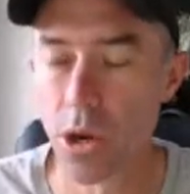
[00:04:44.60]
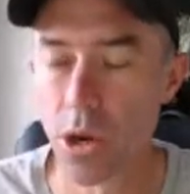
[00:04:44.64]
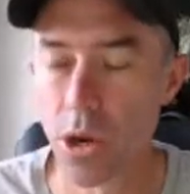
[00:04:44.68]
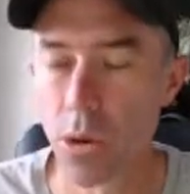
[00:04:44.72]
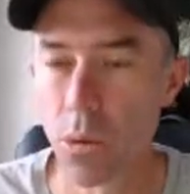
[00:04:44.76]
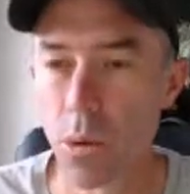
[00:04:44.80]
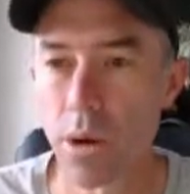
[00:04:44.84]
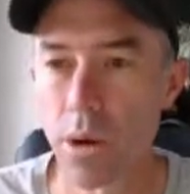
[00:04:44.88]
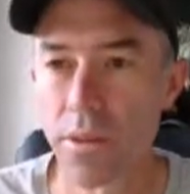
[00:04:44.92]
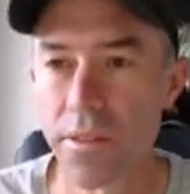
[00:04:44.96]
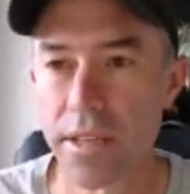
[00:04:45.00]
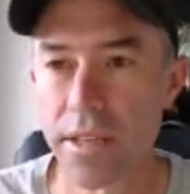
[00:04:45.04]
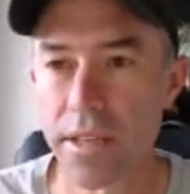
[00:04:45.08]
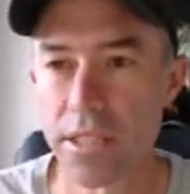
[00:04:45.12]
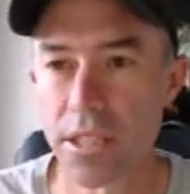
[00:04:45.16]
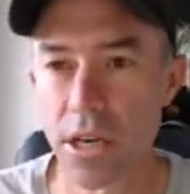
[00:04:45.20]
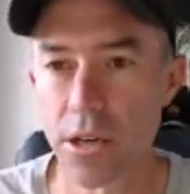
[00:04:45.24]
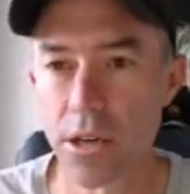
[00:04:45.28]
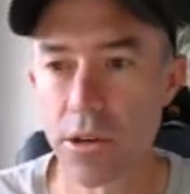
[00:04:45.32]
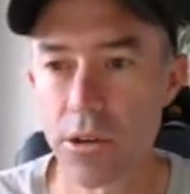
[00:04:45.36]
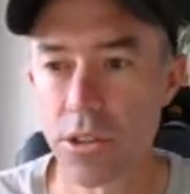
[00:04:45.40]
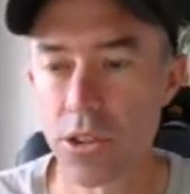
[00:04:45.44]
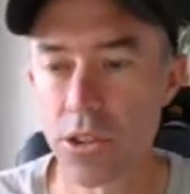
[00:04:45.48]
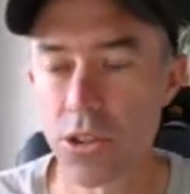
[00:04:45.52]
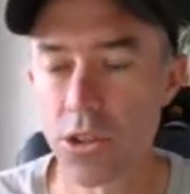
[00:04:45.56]
what that's
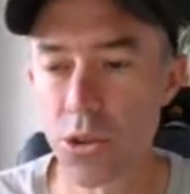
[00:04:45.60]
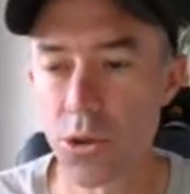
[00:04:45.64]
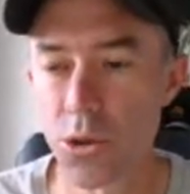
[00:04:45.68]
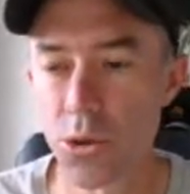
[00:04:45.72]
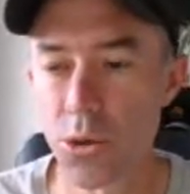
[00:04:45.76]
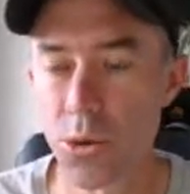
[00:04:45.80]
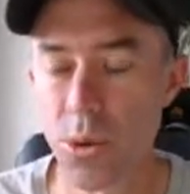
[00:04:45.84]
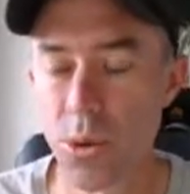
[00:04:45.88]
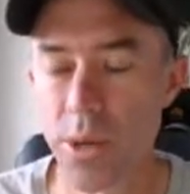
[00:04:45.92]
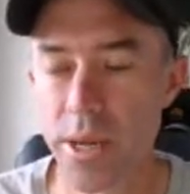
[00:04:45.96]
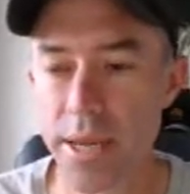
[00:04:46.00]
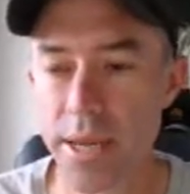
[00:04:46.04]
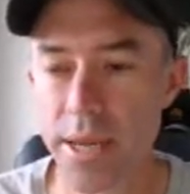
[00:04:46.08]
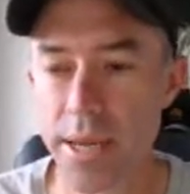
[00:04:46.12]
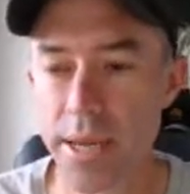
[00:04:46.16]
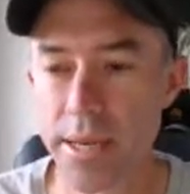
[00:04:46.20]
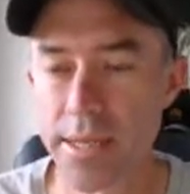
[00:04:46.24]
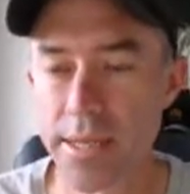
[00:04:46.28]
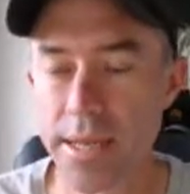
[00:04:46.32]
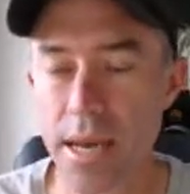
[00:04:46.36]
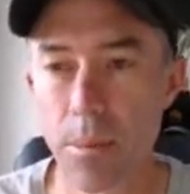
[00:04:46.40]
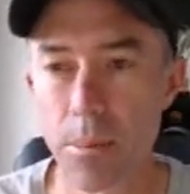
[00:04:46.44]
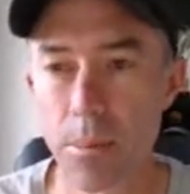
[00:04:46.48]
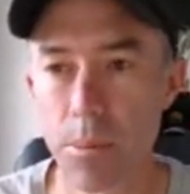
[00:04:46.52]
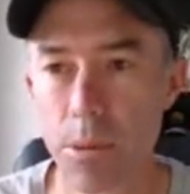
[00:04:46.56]
going to do
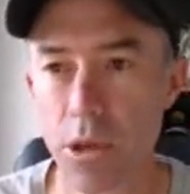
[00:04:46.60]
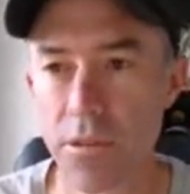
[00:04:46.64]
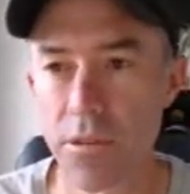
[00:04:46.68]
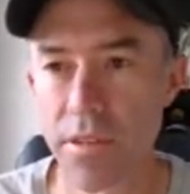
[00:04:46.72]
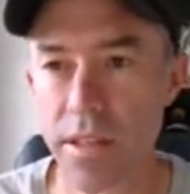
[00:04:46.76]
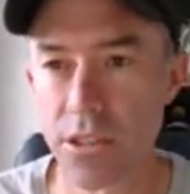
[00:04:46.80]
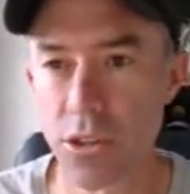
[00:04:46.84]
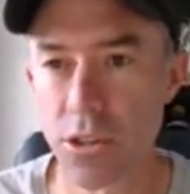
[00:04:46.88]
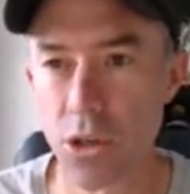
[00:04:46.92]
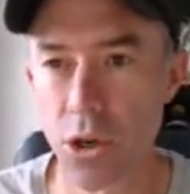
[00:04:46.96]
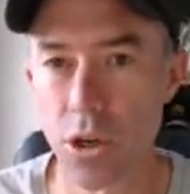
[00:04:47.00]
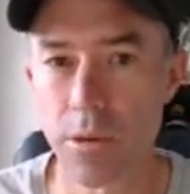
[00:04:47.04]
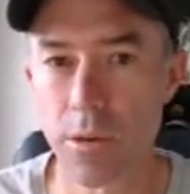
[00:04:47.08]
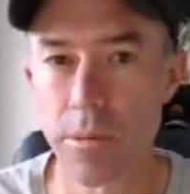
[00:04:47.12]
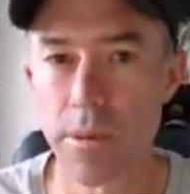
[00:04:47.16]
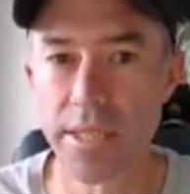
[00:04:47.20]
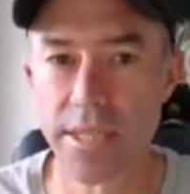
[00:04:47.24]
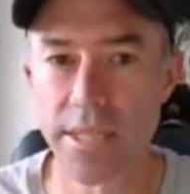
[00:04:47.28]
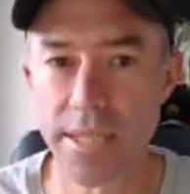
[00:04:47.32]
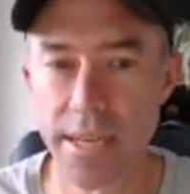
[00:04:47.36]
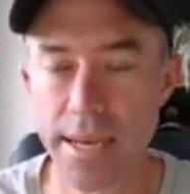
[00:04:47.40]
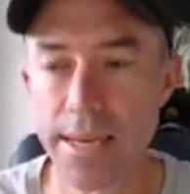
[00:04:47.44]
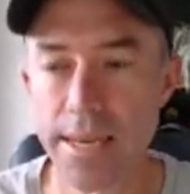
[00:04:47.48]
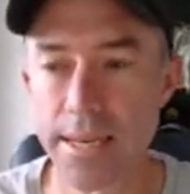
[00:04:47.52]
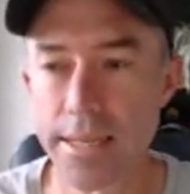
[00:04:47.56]
is upload that document,
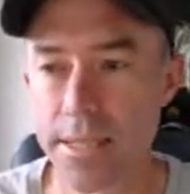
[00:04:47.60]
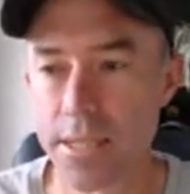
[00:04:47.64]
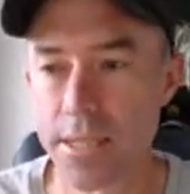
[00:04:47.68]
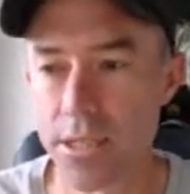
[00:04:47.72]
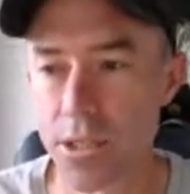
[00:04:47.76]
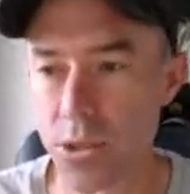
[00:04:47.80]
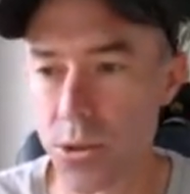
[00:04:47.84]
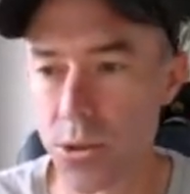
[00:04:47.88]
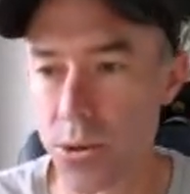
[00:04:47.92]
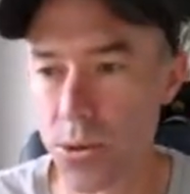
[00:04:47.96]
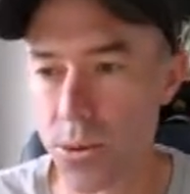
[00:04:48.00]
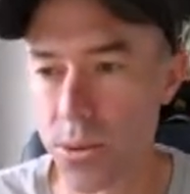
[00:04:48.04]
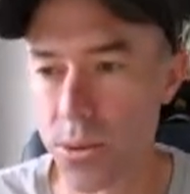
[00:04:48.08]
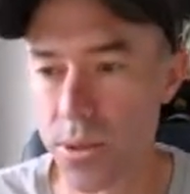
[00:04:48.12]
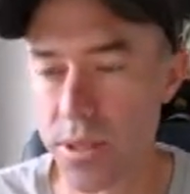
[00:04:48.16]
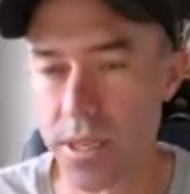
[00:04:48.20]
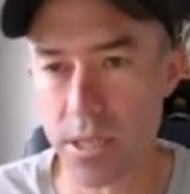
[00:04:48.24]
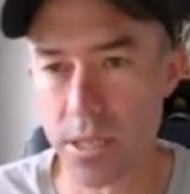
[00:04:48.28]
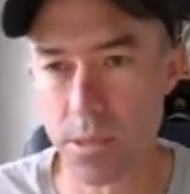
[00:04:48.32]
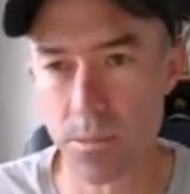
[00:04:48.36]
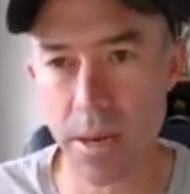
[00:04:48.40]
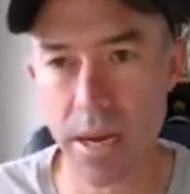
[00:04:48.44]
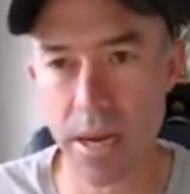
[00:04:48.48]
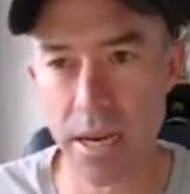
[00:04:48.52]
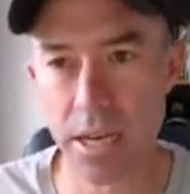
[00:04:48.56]
take us to
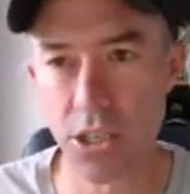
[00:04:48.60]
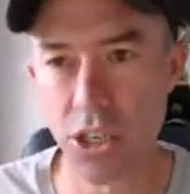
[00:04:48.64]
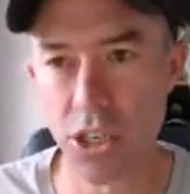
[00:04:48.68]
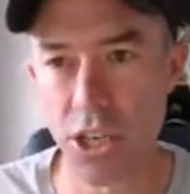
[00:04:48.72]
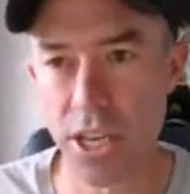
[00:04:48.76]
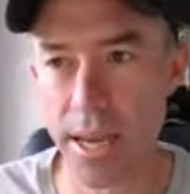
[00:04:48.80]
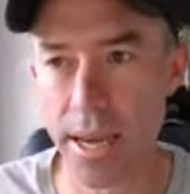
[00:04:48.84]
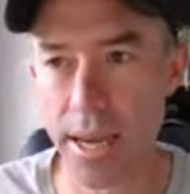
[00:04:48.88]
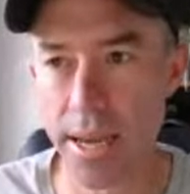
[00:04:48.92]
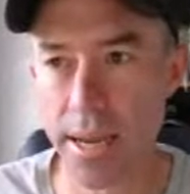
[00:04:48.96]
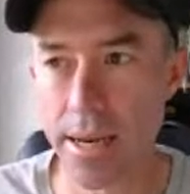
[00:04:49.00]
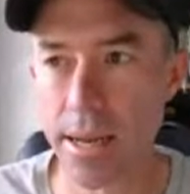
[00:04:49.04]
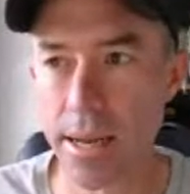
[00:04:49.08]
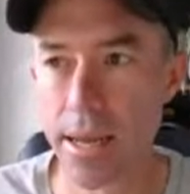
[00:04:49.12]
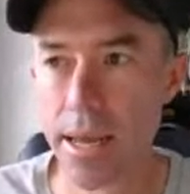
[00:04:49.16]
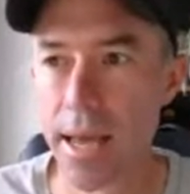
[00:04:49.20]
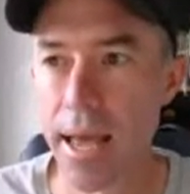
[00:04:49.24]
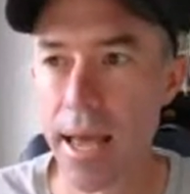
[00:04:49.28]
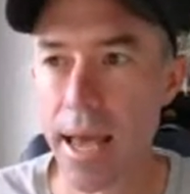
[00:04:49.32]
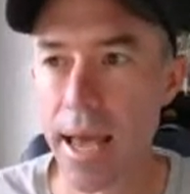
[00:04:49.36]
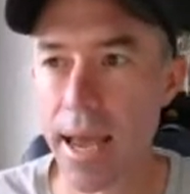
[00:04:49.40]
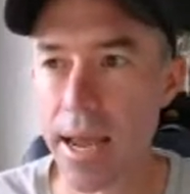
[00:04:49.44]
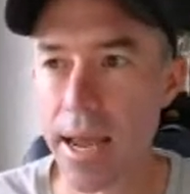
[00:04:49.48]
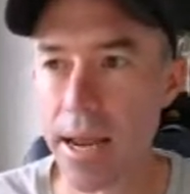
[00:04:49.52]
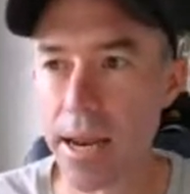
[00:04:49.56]
this page again,
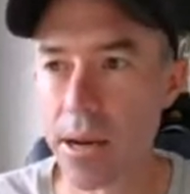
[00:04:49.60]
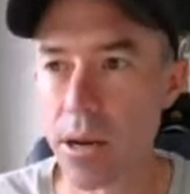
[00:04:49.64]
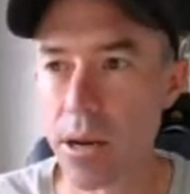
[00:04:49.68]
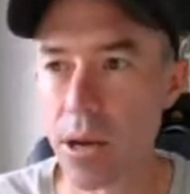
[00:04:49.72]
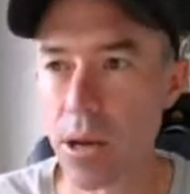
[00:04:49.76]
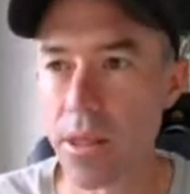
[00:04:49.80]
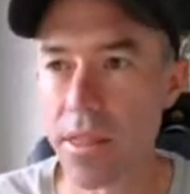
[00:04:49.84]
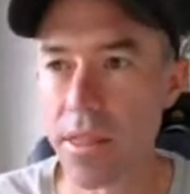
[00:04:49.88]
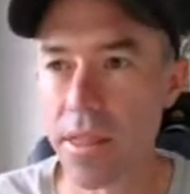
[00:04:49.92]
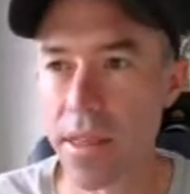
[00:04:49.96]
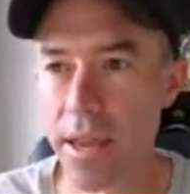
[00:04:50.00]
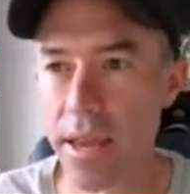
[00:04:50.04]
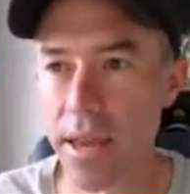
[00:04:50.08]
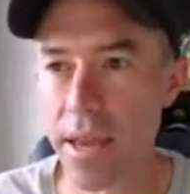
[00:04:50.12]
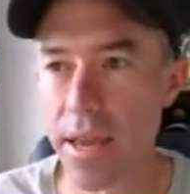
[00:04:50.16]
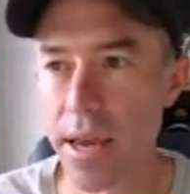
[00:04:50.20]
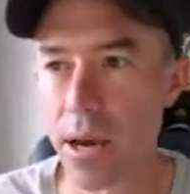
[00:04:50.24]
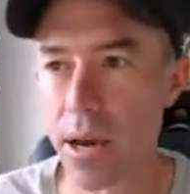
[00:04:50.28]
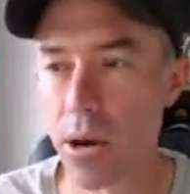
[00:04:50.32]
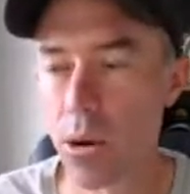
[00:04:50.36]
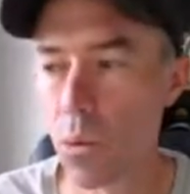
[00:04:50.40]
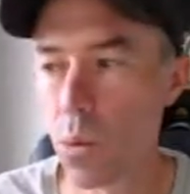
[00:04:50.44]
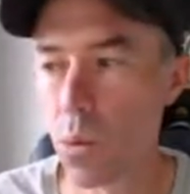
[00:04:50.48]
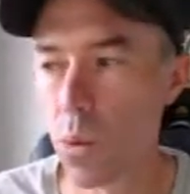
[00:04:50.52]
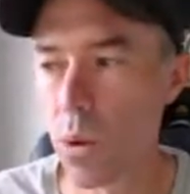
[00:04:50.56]
and
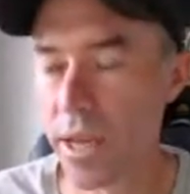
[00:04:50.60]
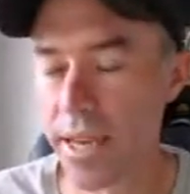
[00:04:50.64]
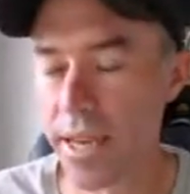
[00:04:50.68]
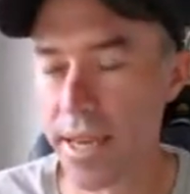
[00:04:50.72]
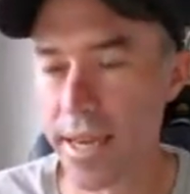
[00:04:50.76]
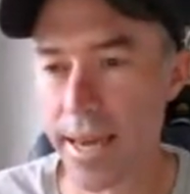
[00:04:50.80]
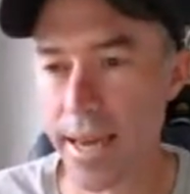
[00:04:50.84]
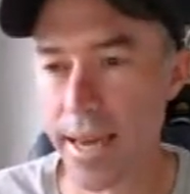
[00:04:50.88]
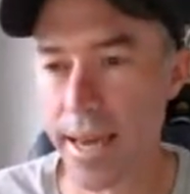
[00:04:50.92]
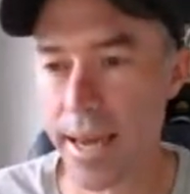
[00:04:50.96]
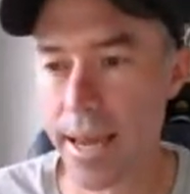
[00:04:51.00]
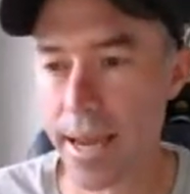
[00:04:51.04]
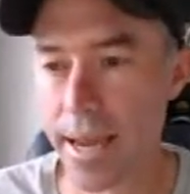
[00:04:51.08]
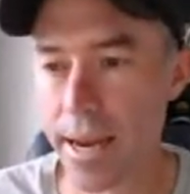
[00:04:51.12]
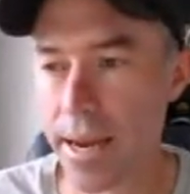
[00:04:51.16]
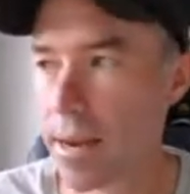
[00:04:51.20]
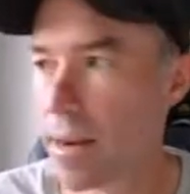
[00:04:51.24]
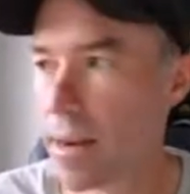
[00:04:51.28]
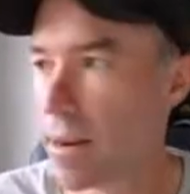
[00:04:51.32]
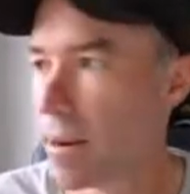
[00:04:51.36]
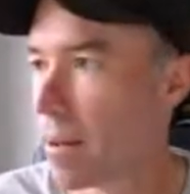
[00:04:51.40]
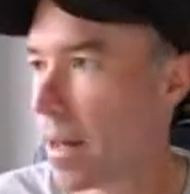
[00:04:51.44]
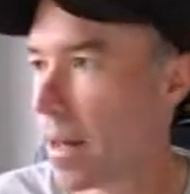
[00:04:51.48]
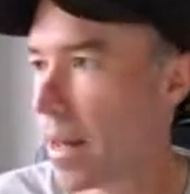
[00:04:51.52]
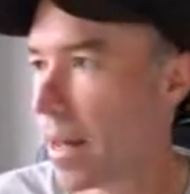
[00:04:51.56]
there we
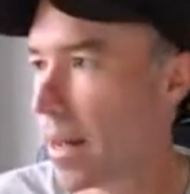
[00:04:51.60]
can